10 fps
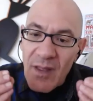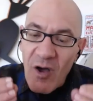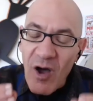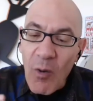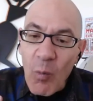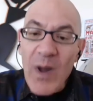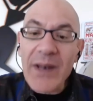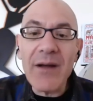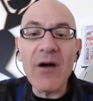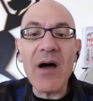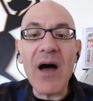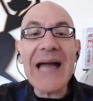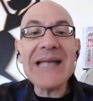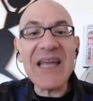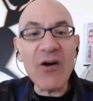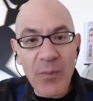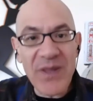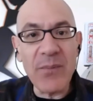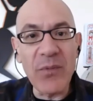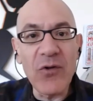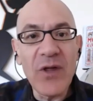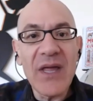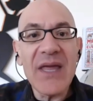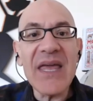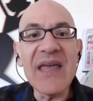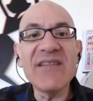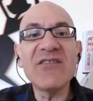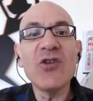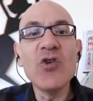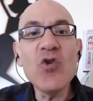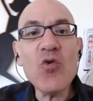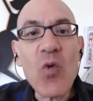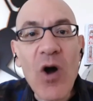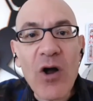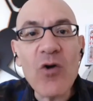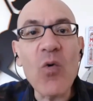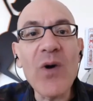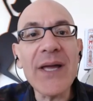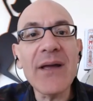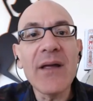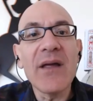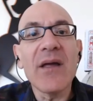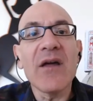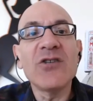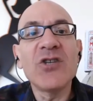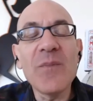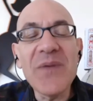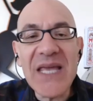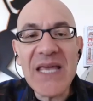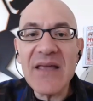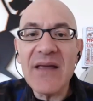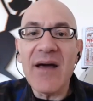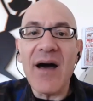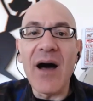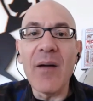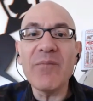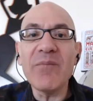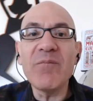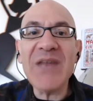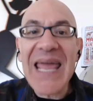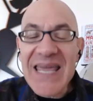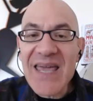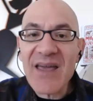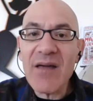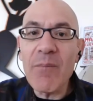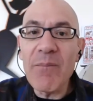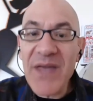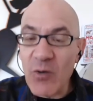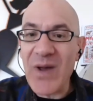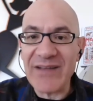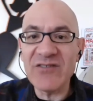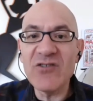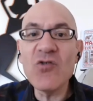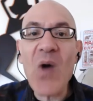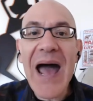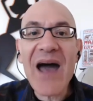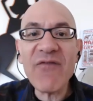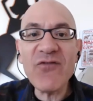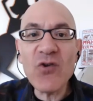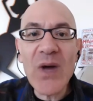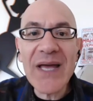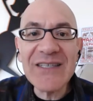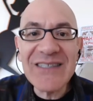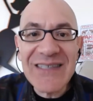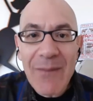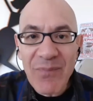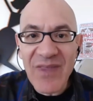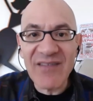uh, what I tell people is you are going to be um, taking big risks. You have to accept this